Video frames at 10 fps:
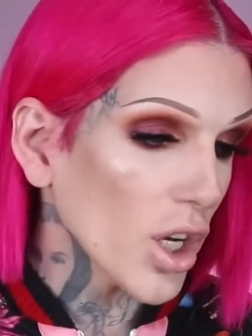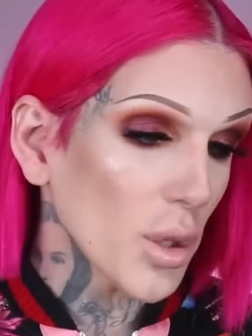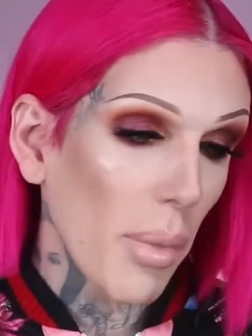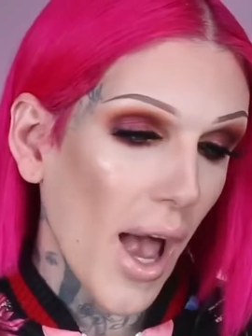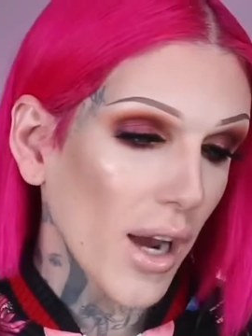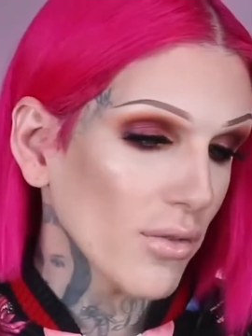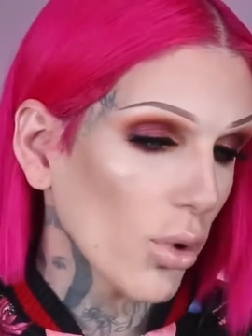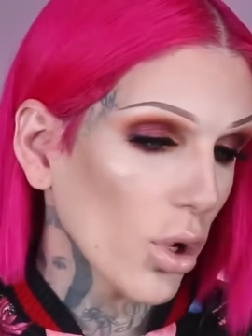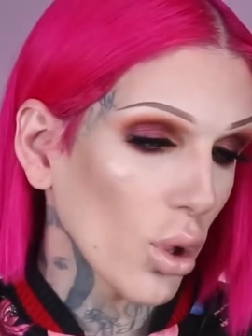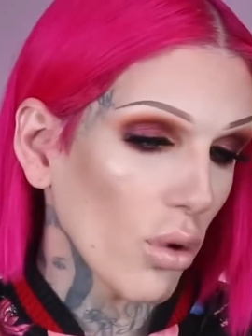brush back and
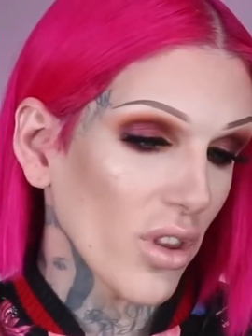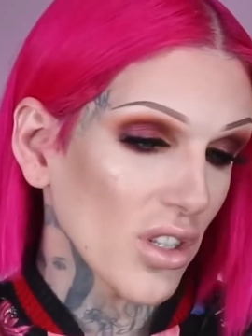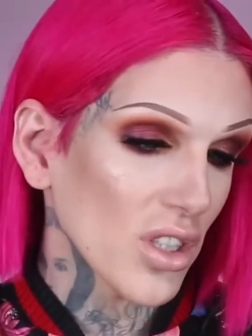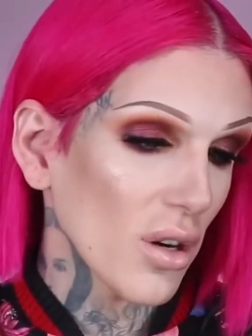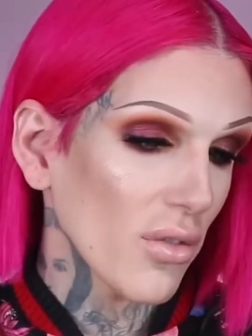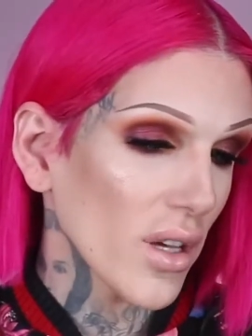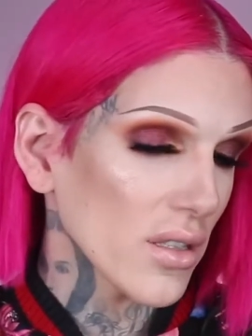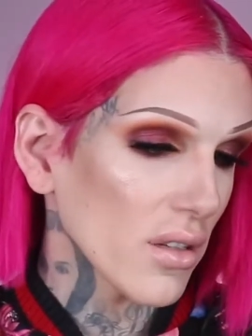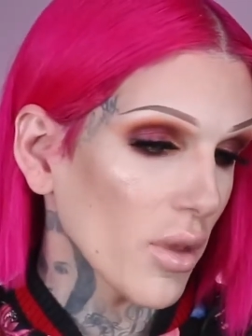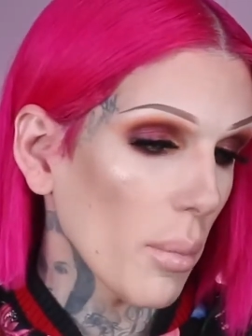forth over the
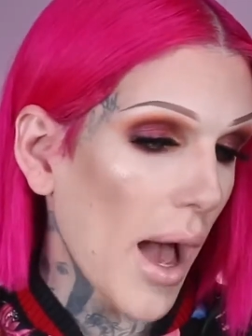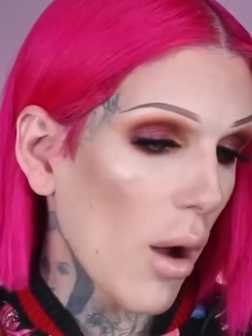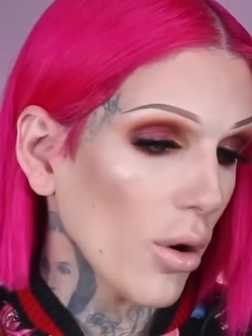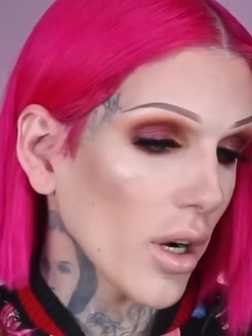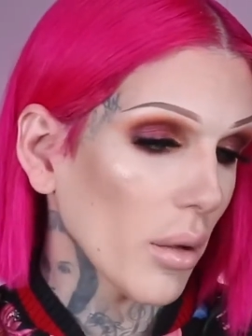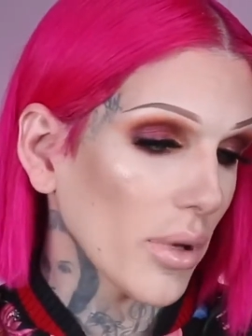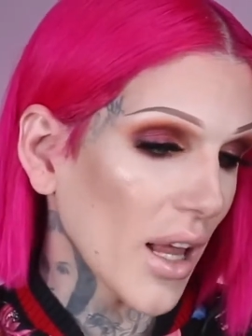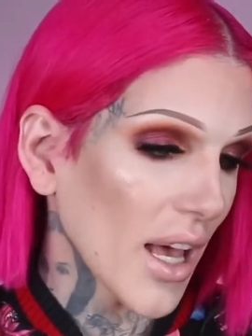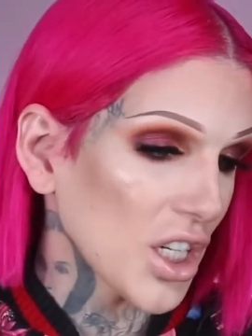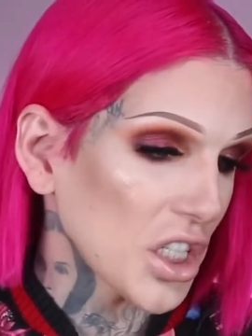surface of the powder and
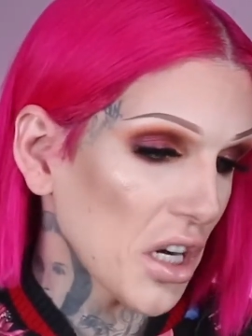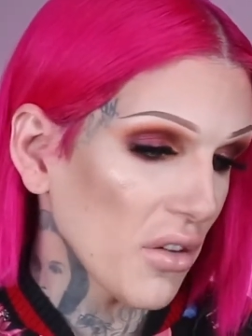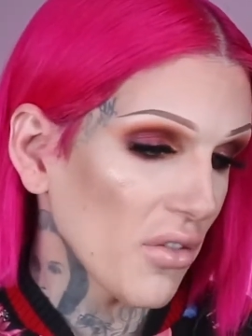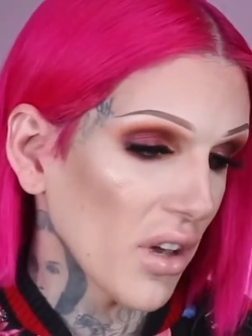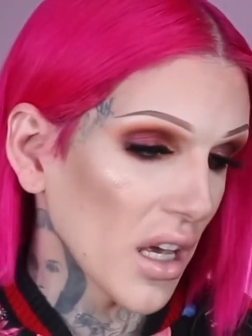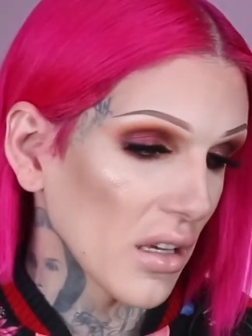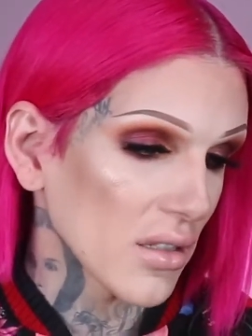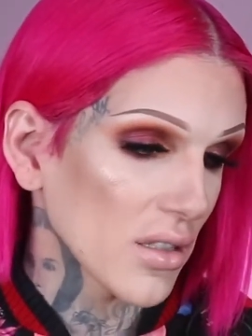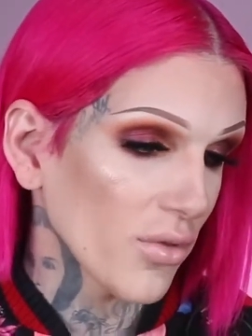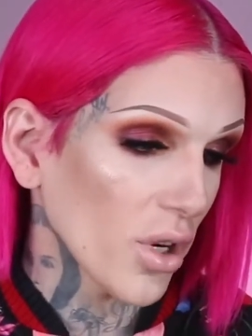apply it to your
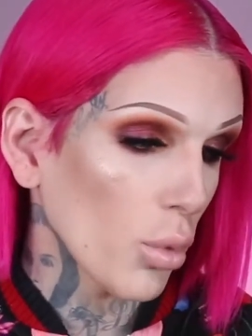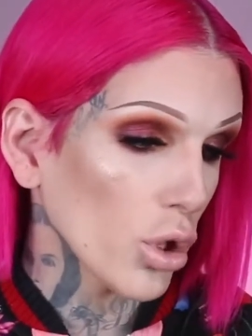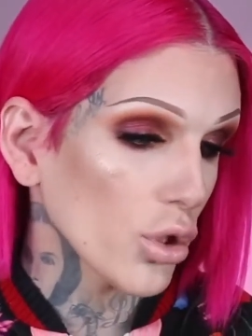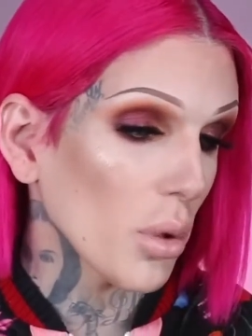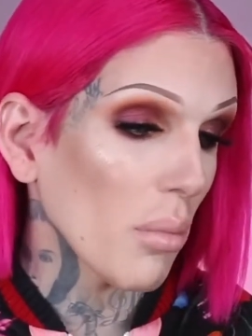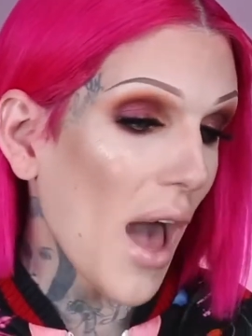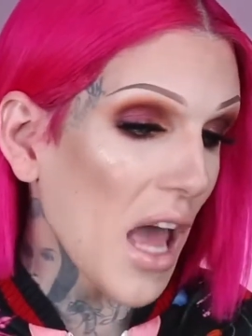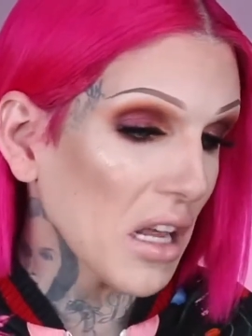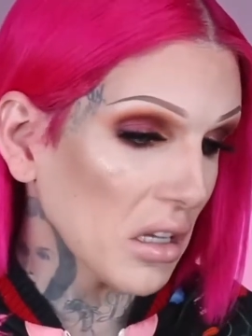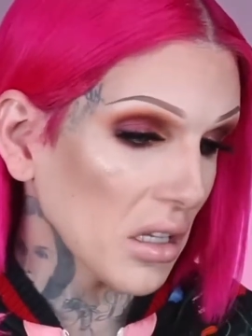face. For a more
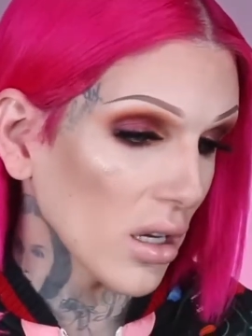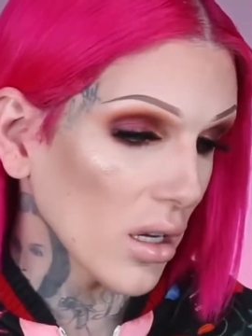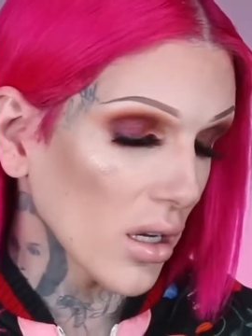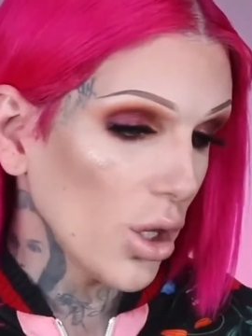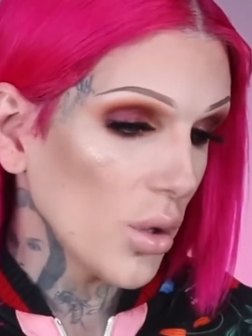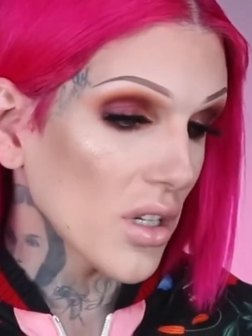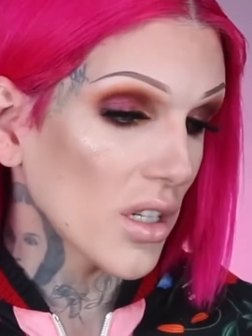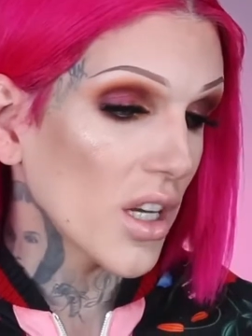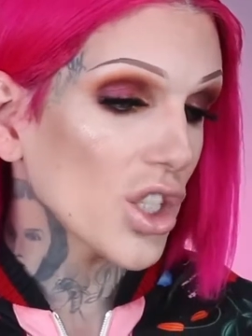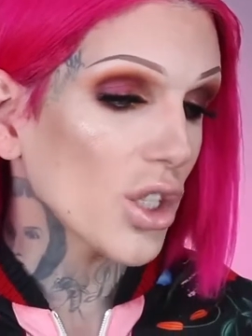dramatic look, use
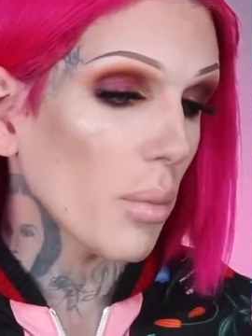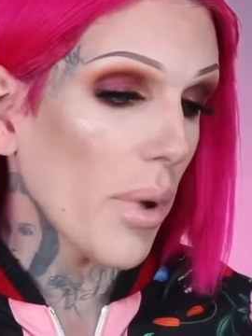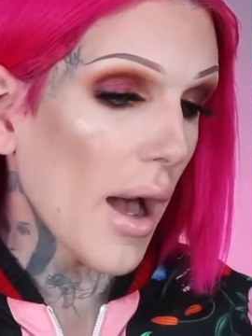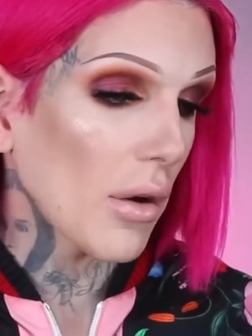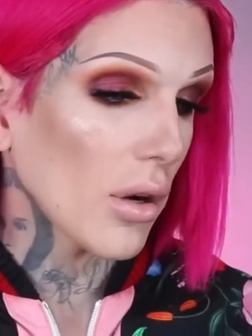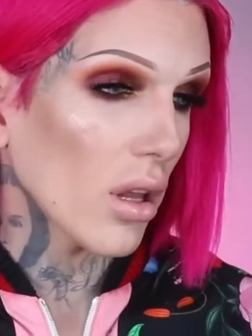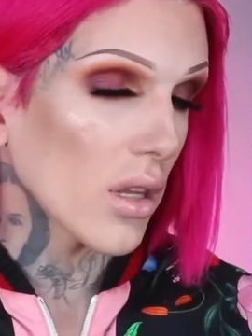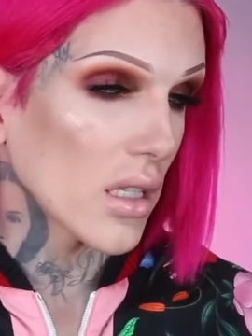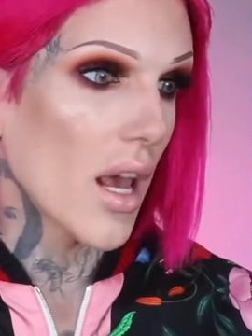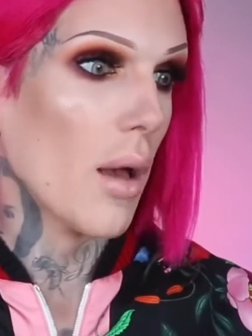additional powder on
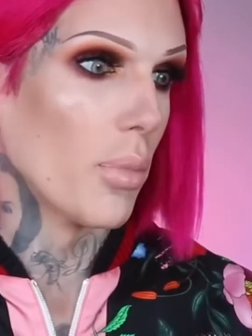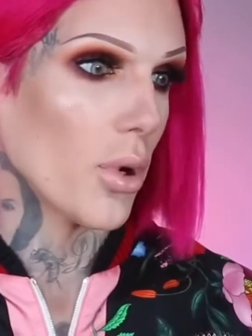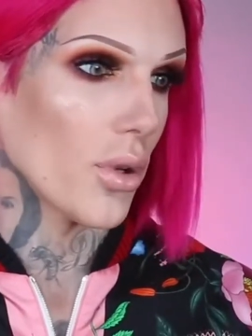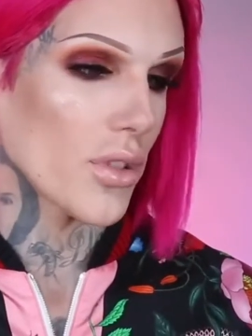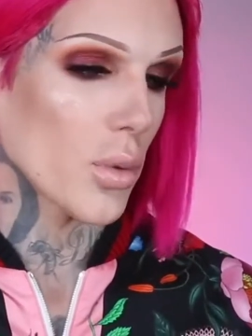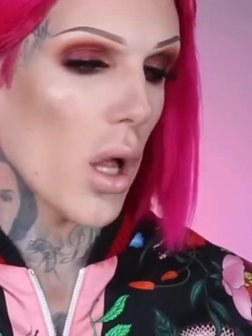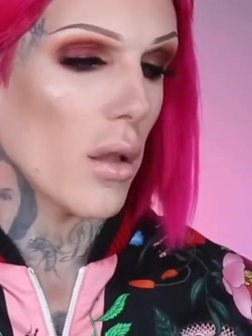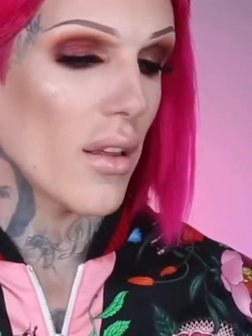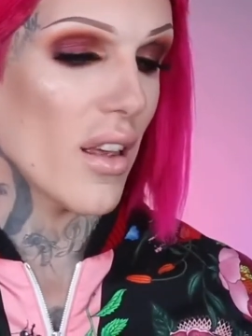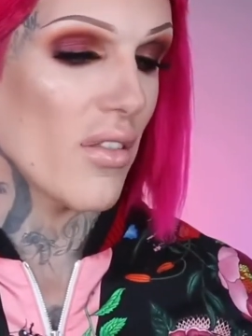the temples.
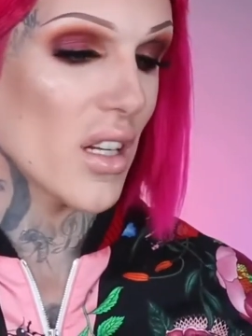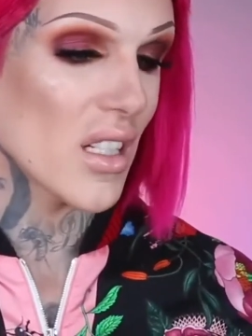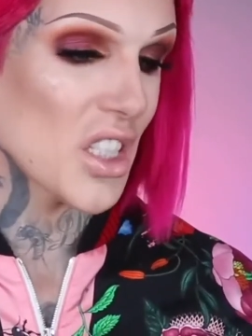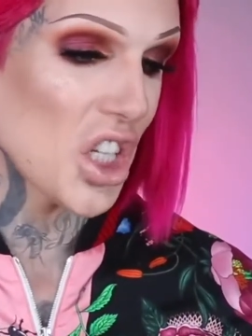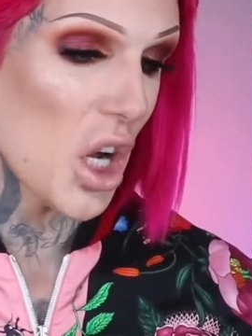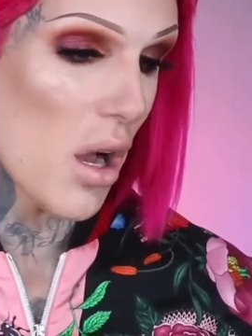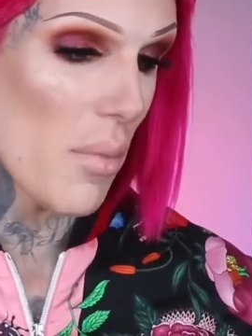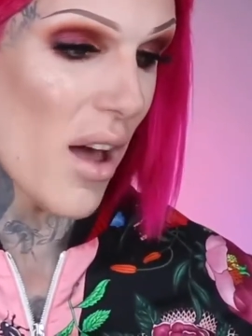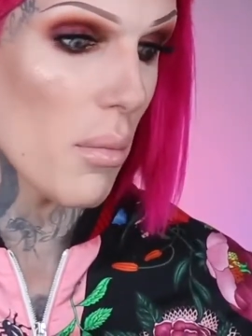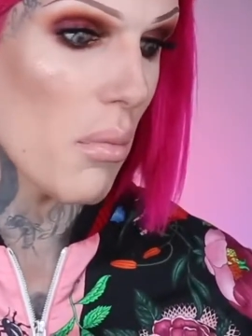Well, if it doesn't show
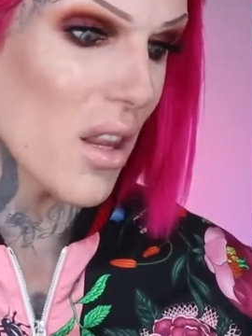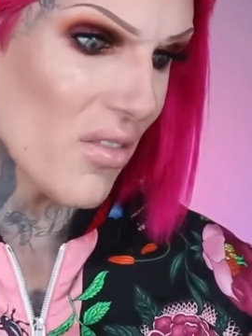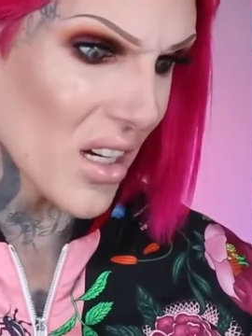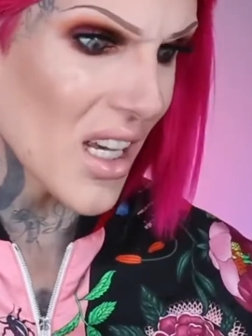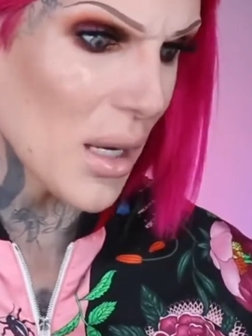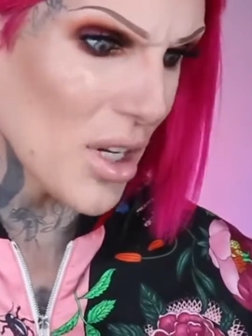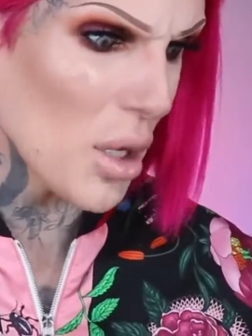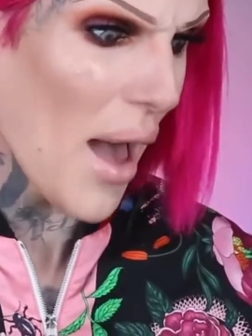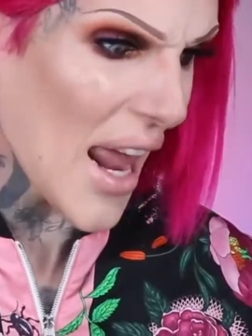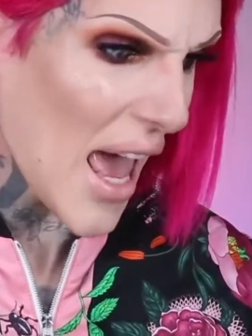up, how the motherfucker is gonna be
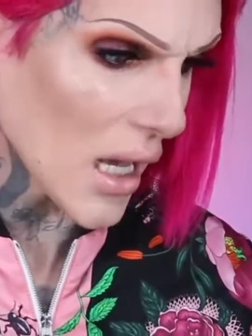dramatic?